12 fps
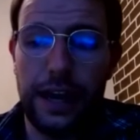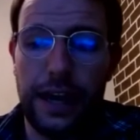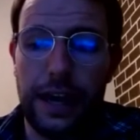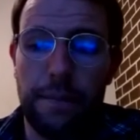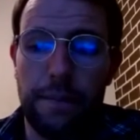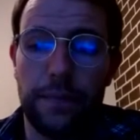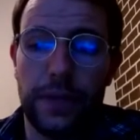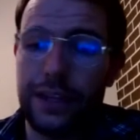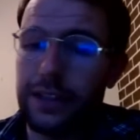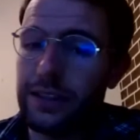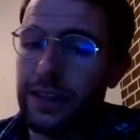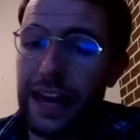
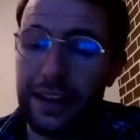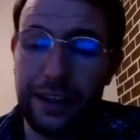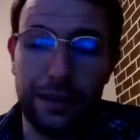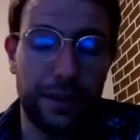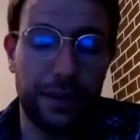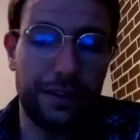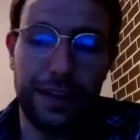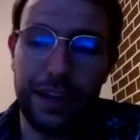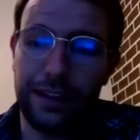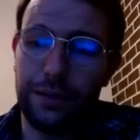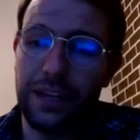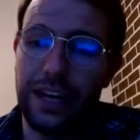That can
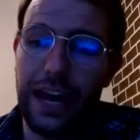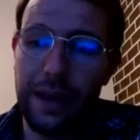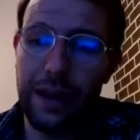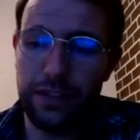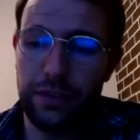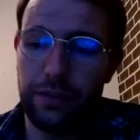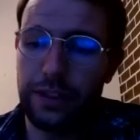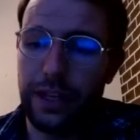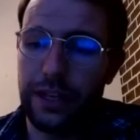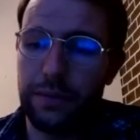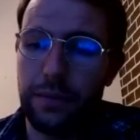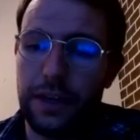be an absolute
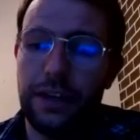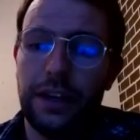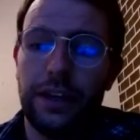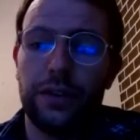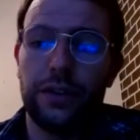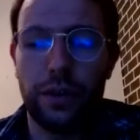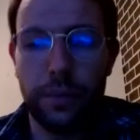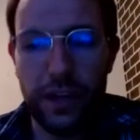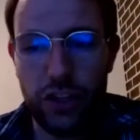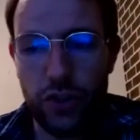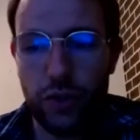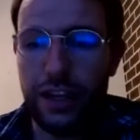nightmare. You got to
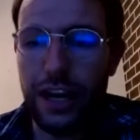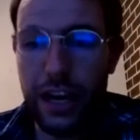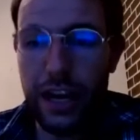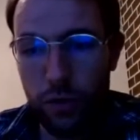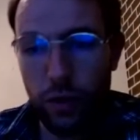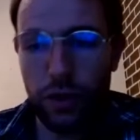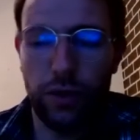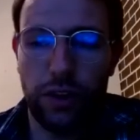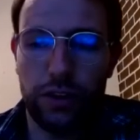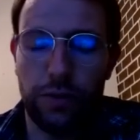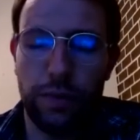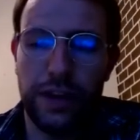make sure that anyone who
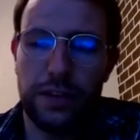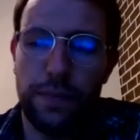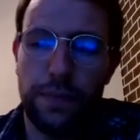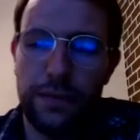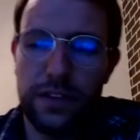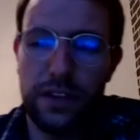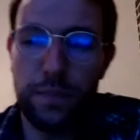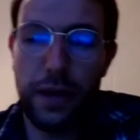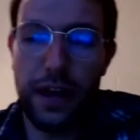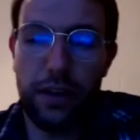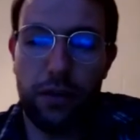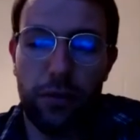occupies the premises
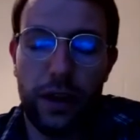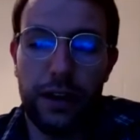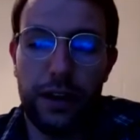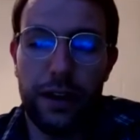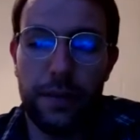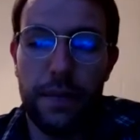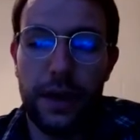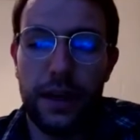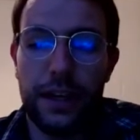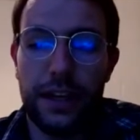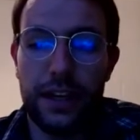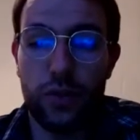by, through, or under them
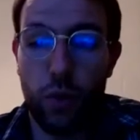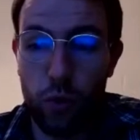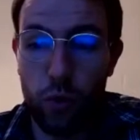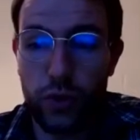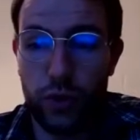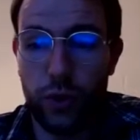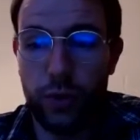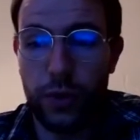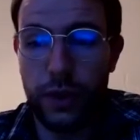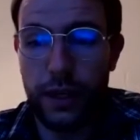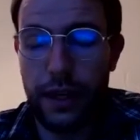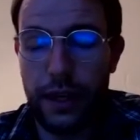is also
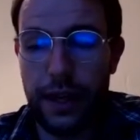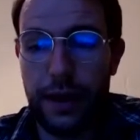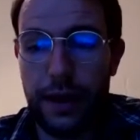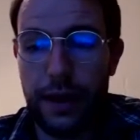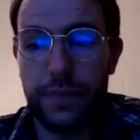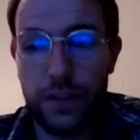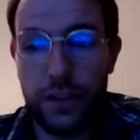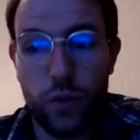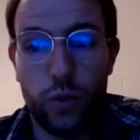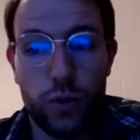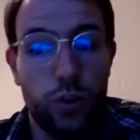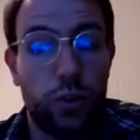
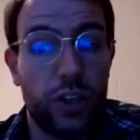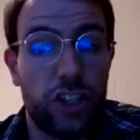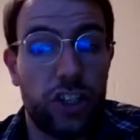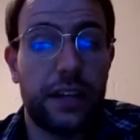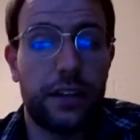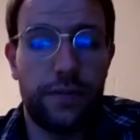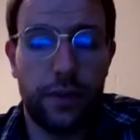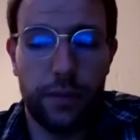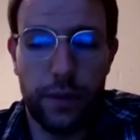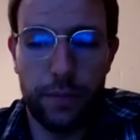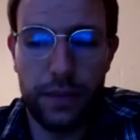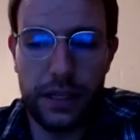ejected from
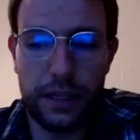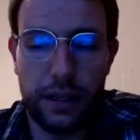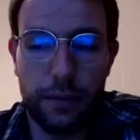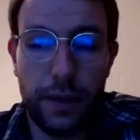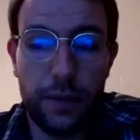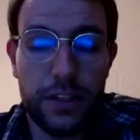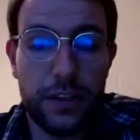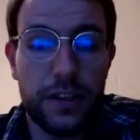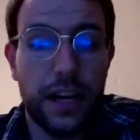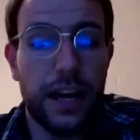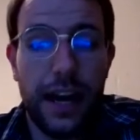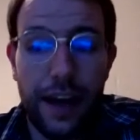the particular premises.
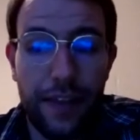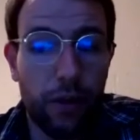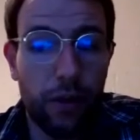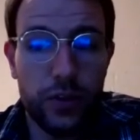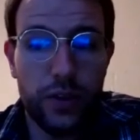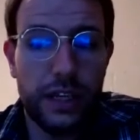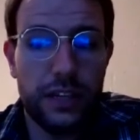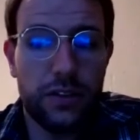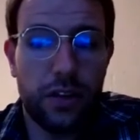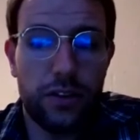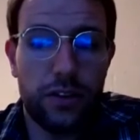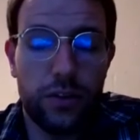And that also leads
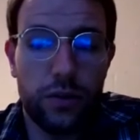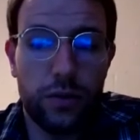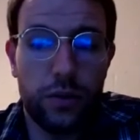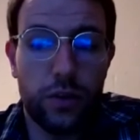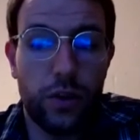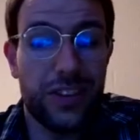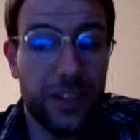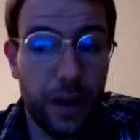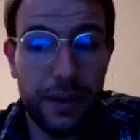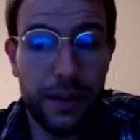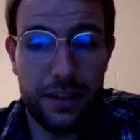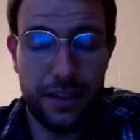on to,
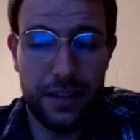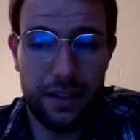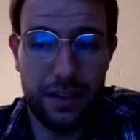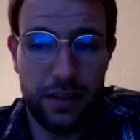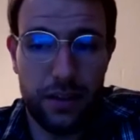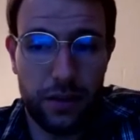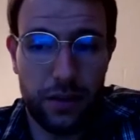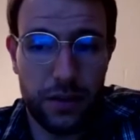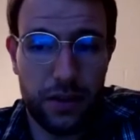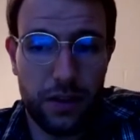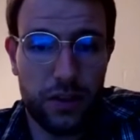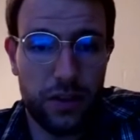sublessees in the
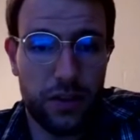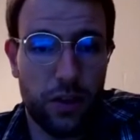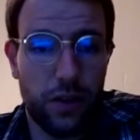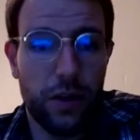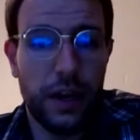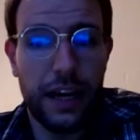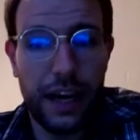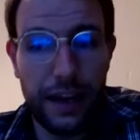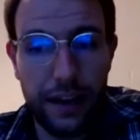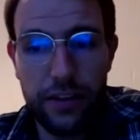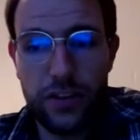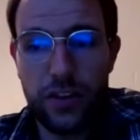circumstances. So
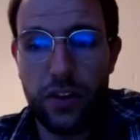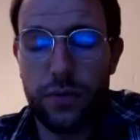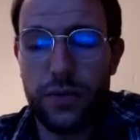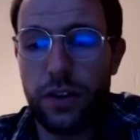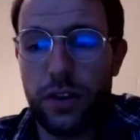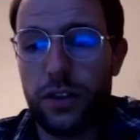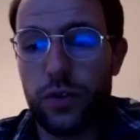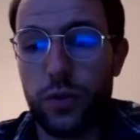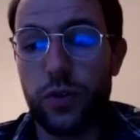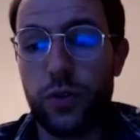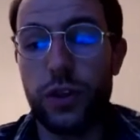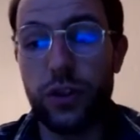another circumstance
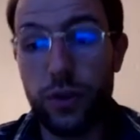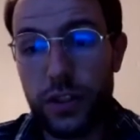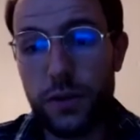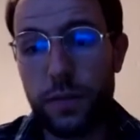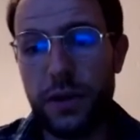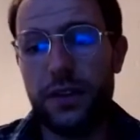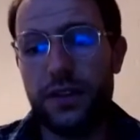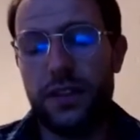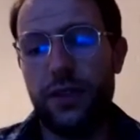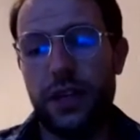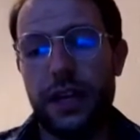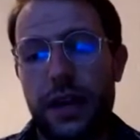which we do experience
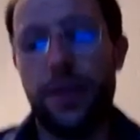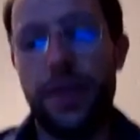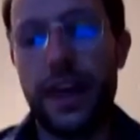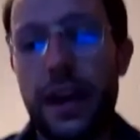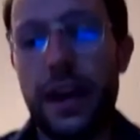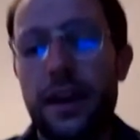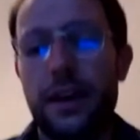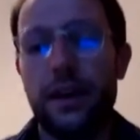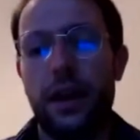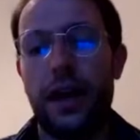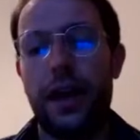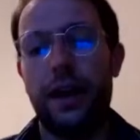every now and then
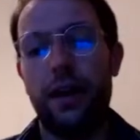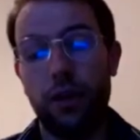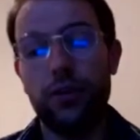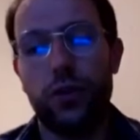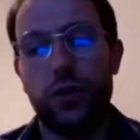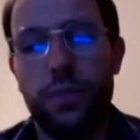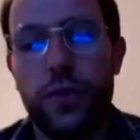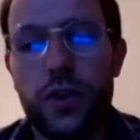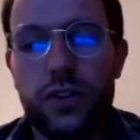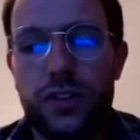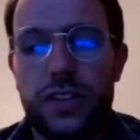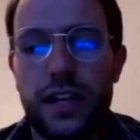on your
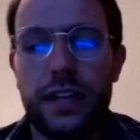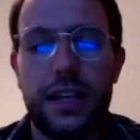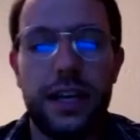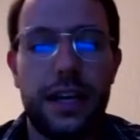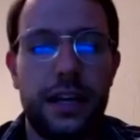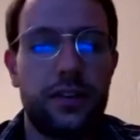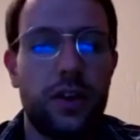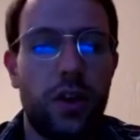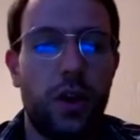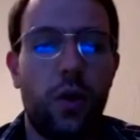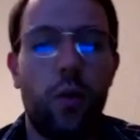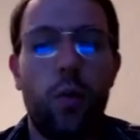commercial sector is
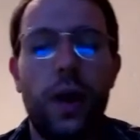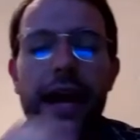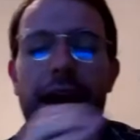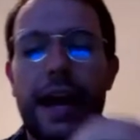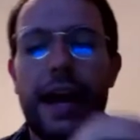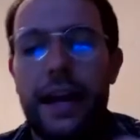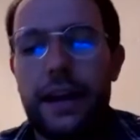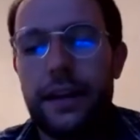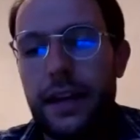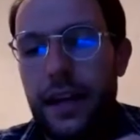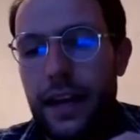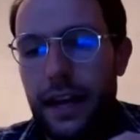where
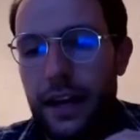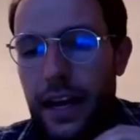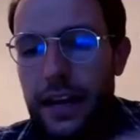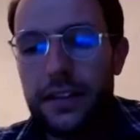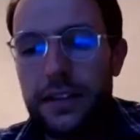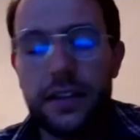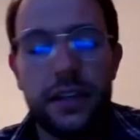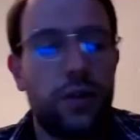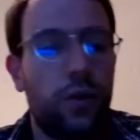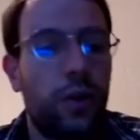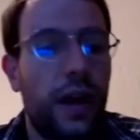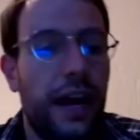an entity
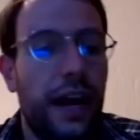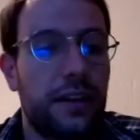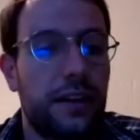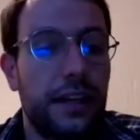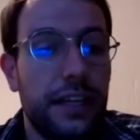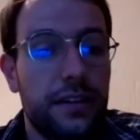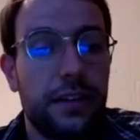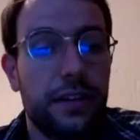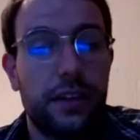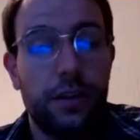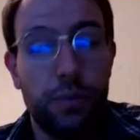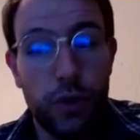who has leased
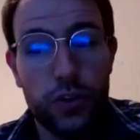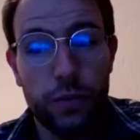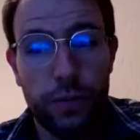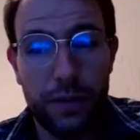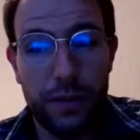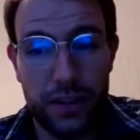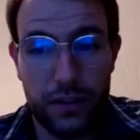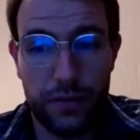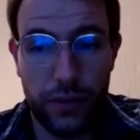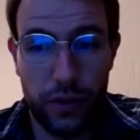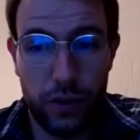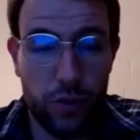a commercial premises
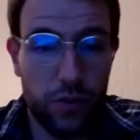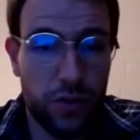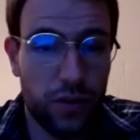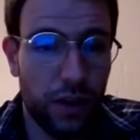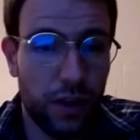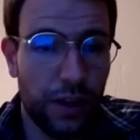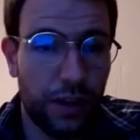for use,